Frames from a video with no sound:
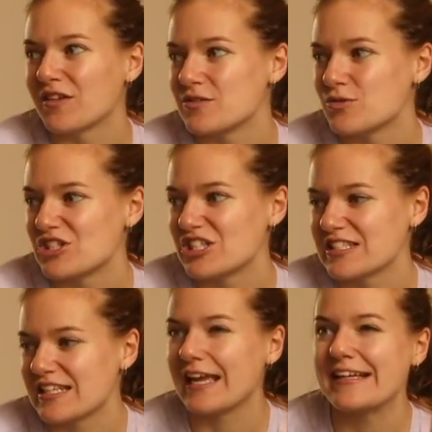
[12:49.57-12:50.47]
This was
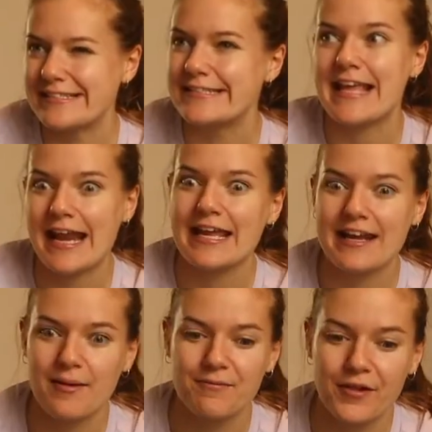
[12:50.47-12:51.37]
just like a setting it
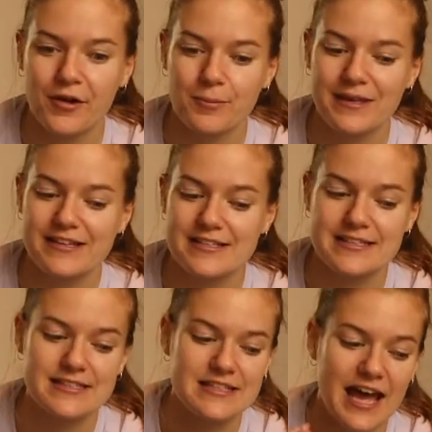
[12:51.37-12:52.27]
up vlog
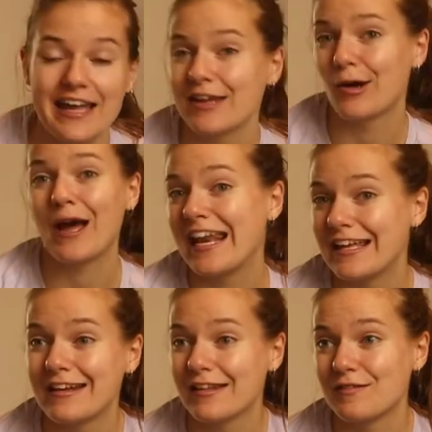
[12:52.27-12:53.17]
because I cannot edit
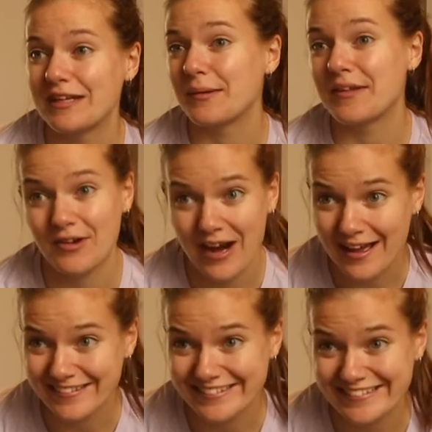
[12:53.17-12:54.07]
another video on the
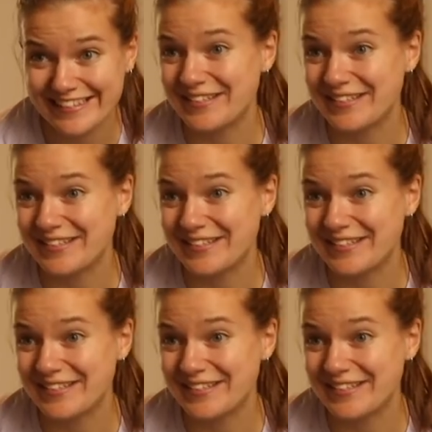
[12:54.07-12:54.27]
ground.